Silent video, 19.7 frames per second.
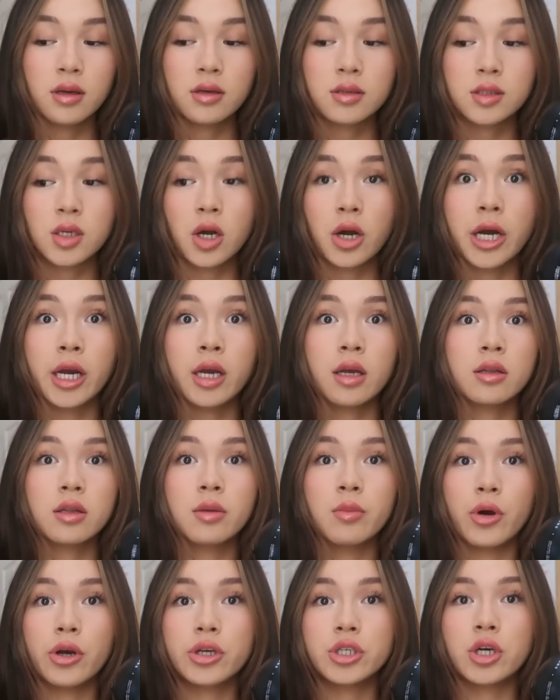So, the
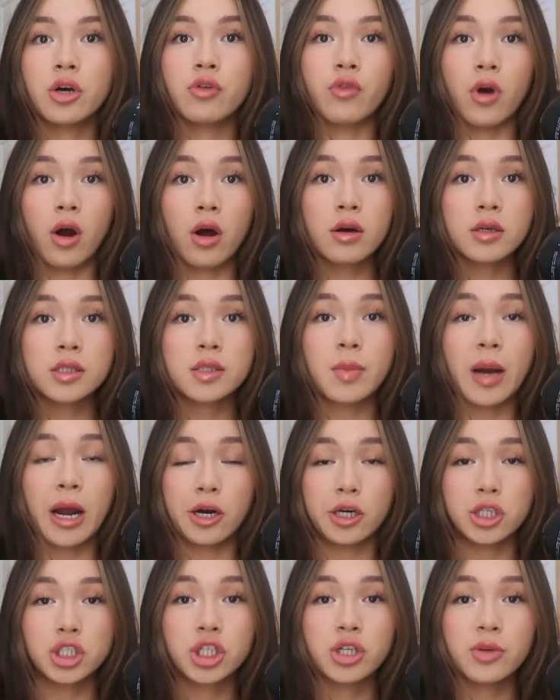Motel Rocks
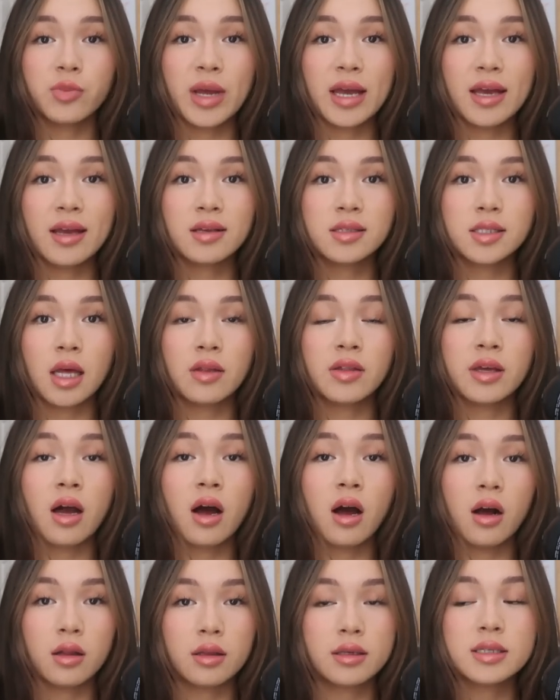parachute pants are the
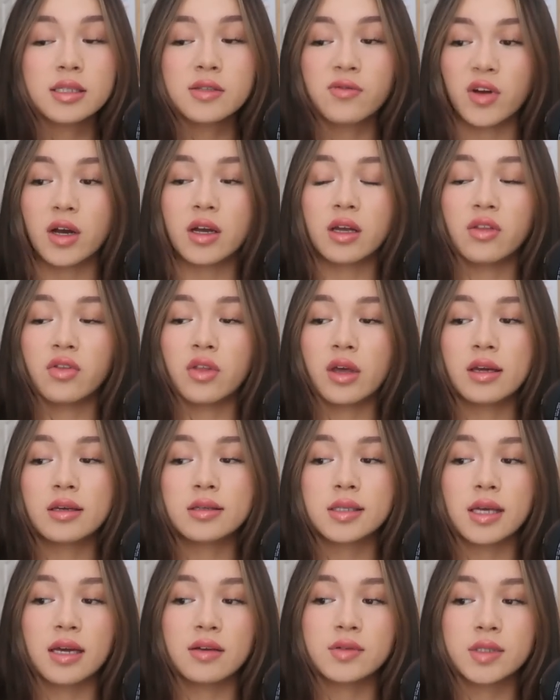ugliest fucking
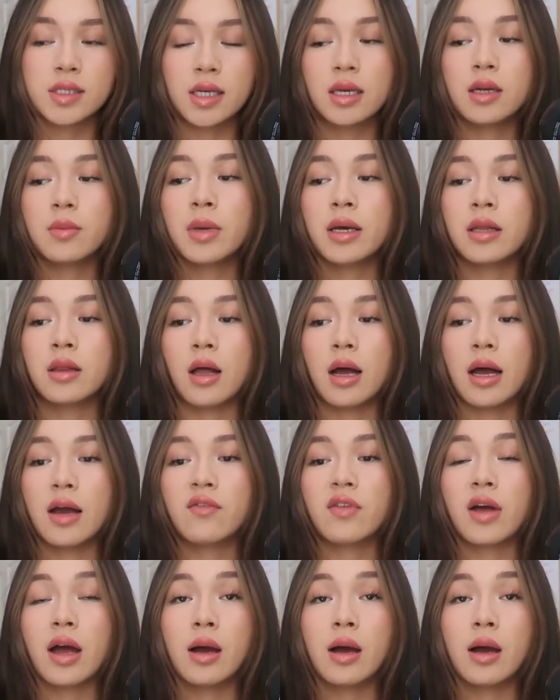things I've seen in my life.